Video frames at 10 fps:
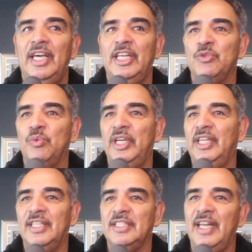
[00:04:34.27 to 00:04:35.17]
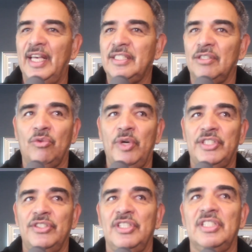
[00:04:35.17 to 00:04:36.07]
and doesn't ask no
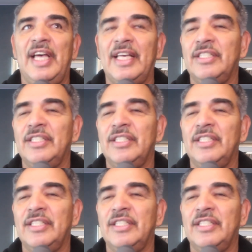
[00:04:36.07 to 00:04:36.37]
questions, just